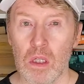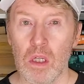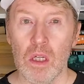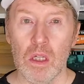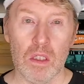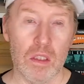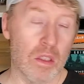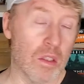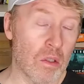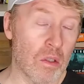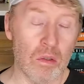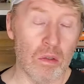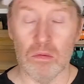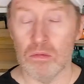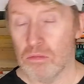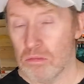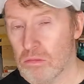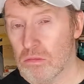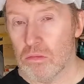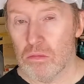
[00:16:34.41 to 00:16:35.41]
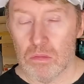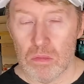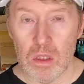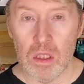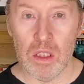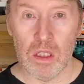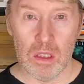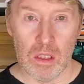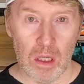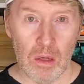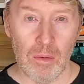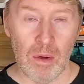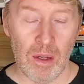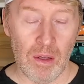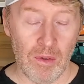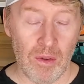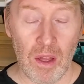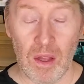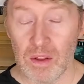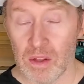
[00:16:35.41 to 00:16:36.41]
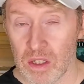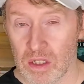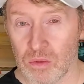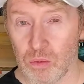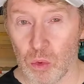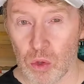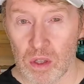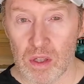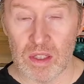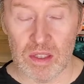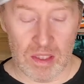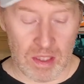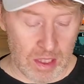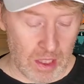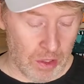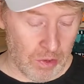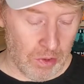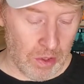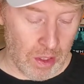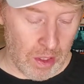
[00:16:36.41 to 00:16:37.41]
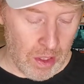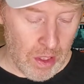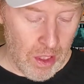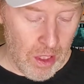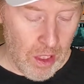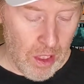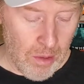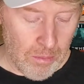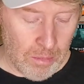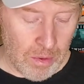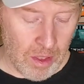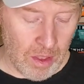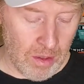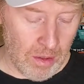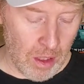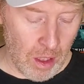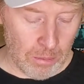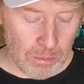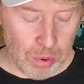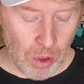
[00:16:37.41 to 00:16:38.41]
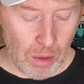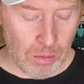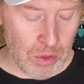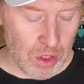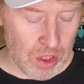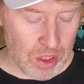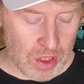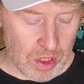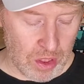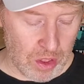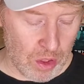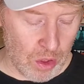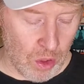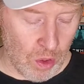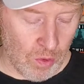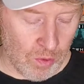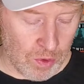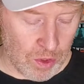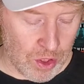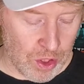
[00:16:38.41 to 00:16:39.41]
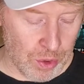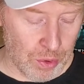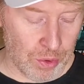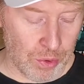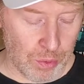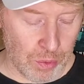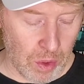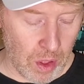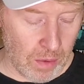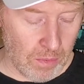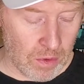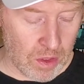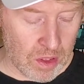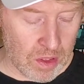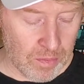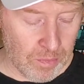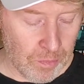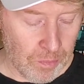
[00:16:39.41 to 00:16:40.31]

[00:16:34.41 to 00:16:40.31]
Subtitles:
So I think it's worth considering, but I'm probably just going to go for 2 or 3 levels.